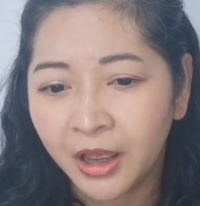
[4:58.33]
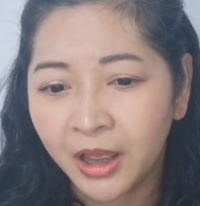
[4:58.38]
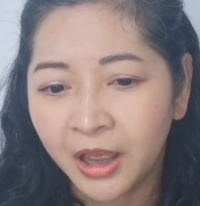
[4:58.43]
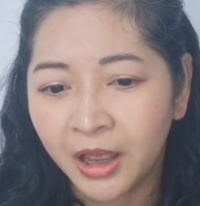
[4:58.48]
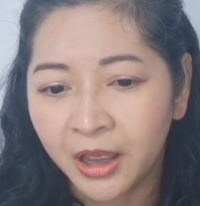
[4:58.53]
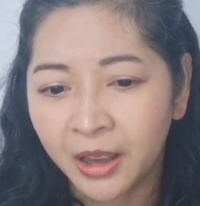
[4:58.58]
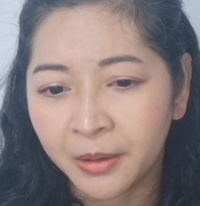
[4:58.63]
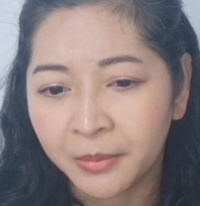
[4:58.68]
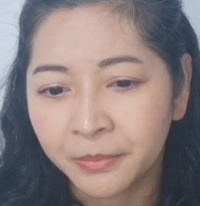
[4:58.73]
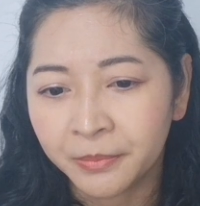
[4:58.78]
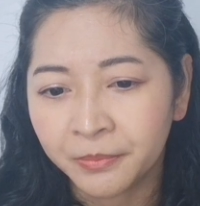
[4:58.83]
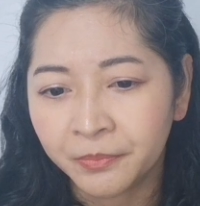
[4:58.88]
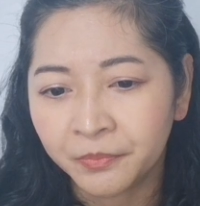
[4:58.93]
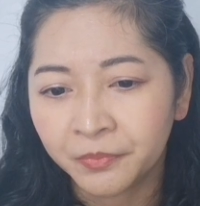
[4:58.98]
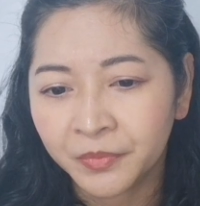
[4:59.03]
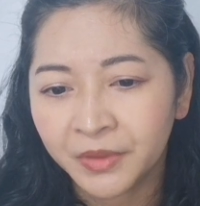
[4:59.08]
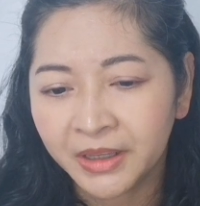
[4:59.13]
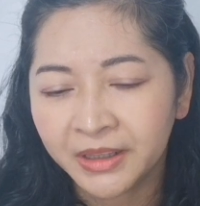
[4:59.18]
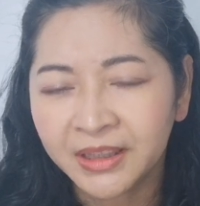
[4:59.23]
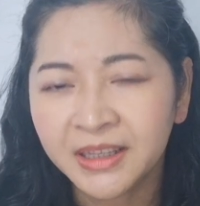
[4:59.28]

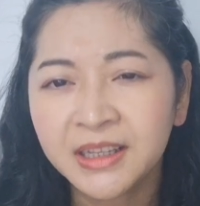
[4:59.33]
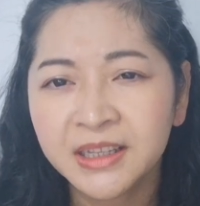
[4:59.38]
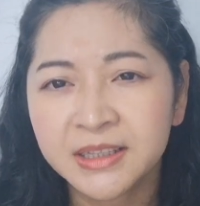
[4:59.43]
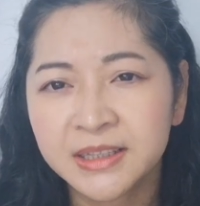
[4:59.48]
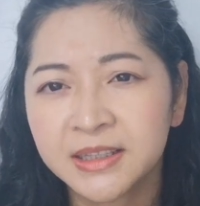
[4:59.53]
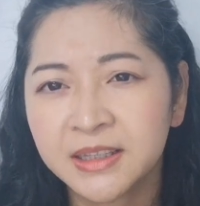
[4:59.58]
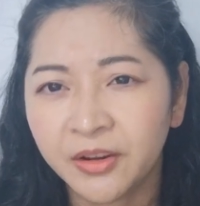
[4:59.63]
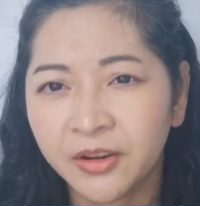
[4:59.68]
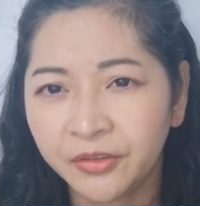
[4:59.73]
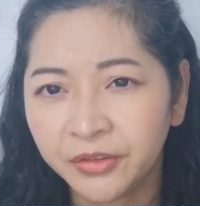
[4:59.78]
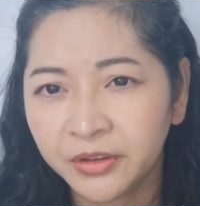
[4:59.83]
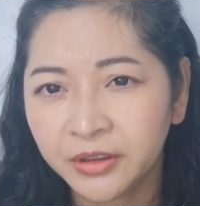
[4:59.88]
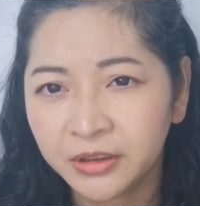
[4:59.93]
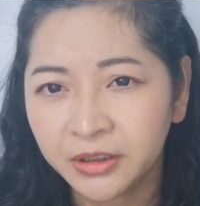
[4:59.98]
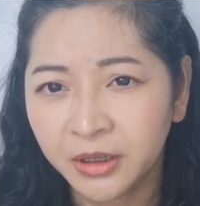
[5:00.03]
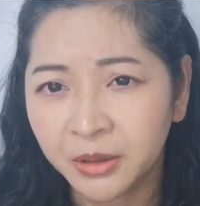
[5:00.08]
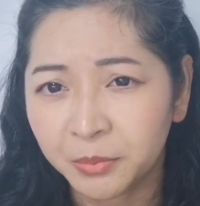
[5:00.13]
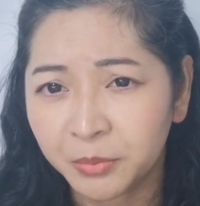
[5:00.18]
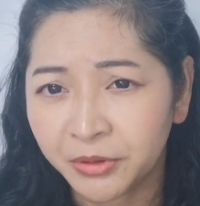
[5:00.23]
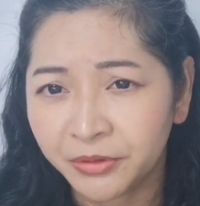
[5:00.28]
I think it's
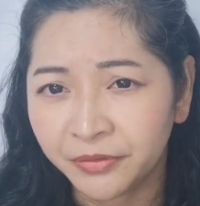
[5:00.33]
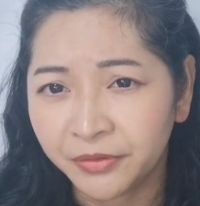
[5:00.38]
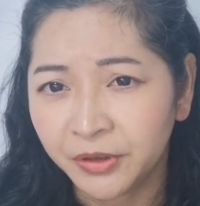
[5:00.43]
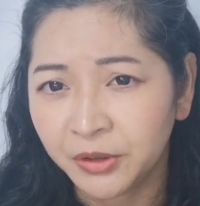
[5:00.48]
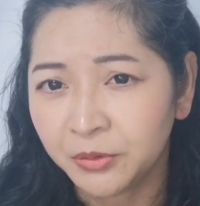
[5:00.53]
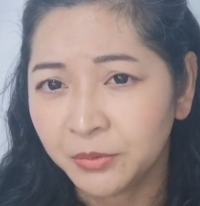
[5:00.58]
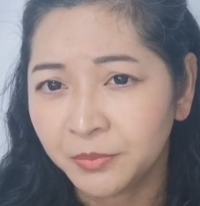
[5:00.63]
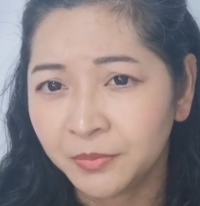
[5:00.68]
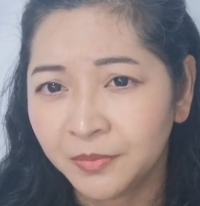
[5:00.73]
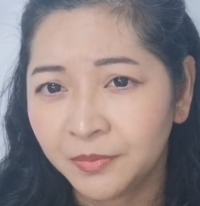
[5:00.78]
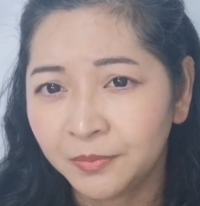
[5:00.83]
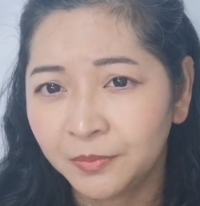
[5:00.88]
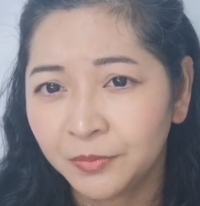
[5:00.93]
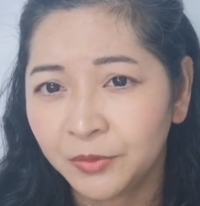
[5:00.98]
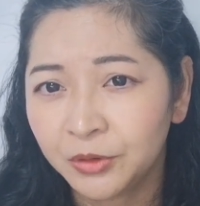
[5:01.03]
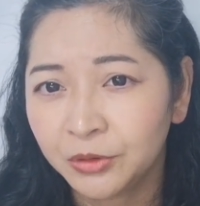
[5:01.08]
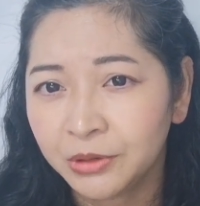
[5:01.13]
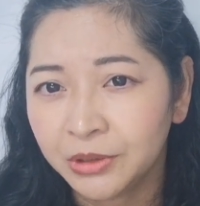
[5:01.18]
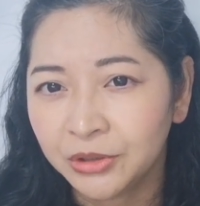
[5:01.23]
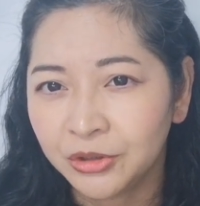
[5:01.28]
definitely a perfume
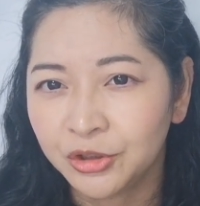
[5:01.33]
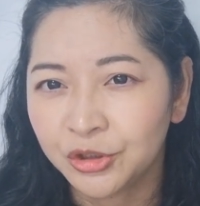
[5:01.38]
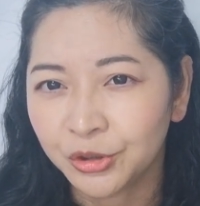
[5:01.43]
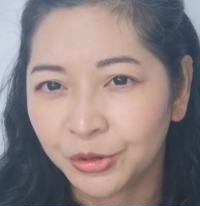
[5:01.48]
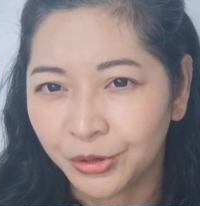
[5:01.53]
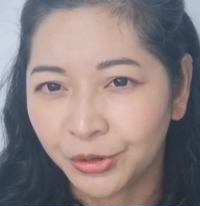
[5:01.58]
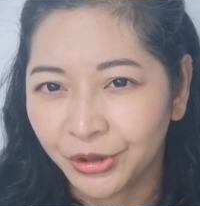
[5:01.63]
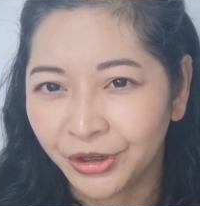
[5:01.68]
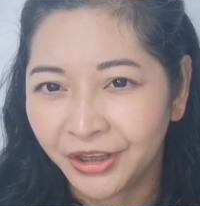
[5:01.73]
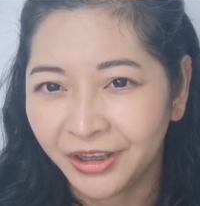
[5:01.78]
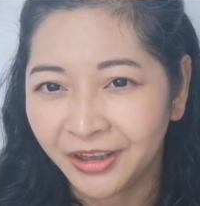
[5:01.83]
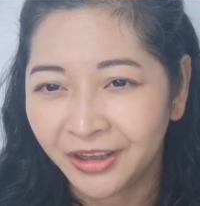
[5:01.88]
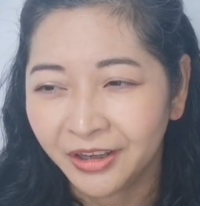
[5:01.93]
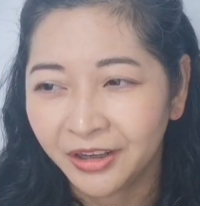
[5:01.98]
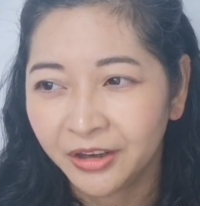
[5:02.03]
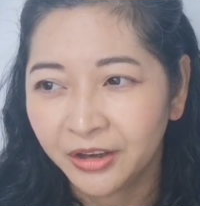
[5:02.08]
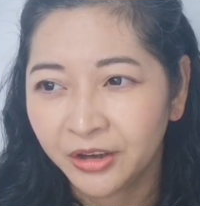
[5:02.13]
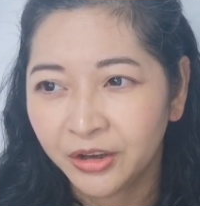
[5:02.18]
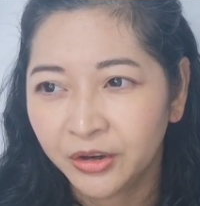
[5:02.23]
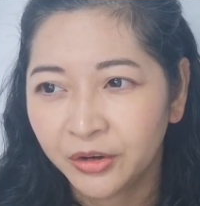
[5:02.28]
to enjoy
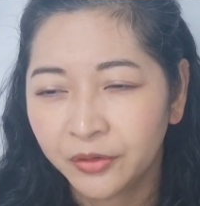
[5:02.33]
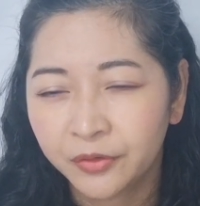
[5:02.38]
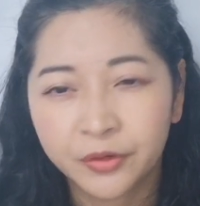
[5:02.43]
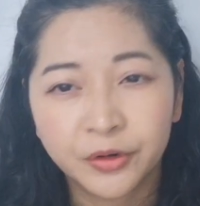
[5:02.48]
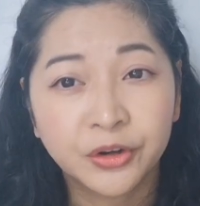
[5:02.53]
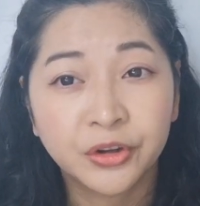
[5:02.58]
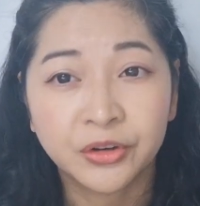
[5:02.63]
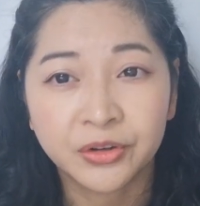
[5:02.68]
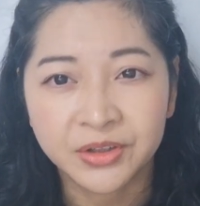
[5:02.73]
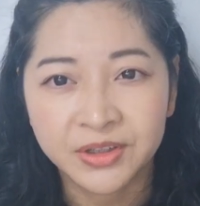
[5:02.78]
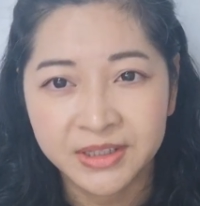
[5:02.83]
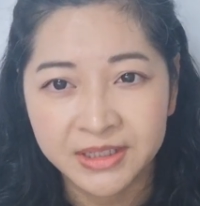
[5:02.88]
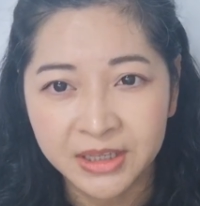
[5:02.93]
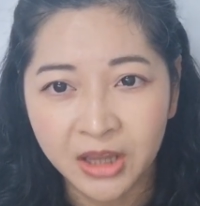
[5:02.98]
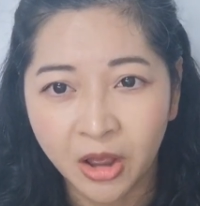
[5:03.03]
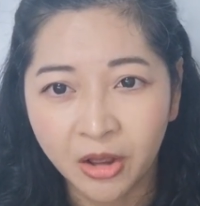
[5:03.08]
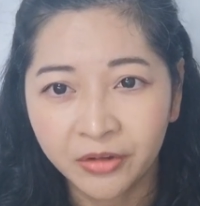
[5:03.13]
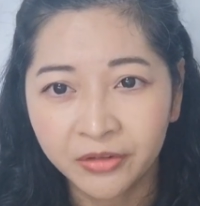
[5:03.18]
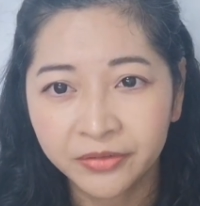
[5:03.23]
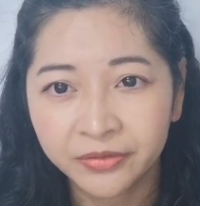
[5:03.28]
for
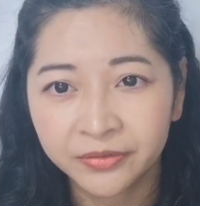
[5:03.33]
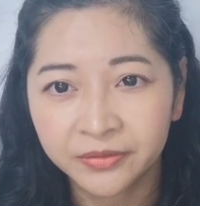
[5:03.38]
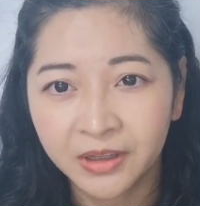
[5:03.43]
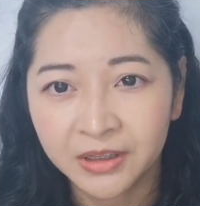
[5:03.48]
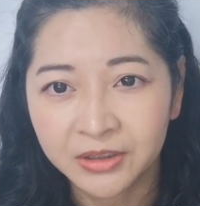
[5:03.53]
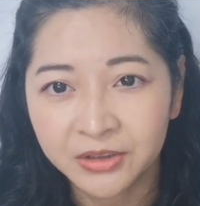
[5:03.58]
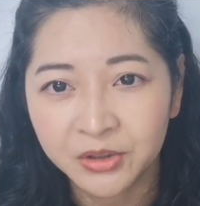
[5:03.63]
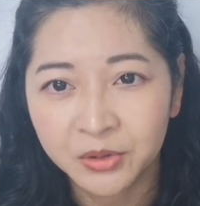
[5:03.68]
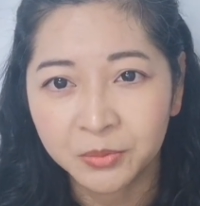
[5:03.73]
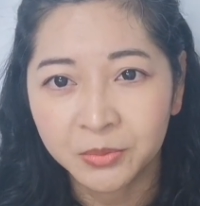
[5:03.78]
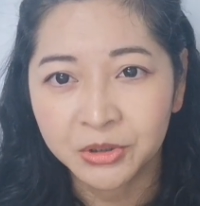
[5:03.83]
yourself, not so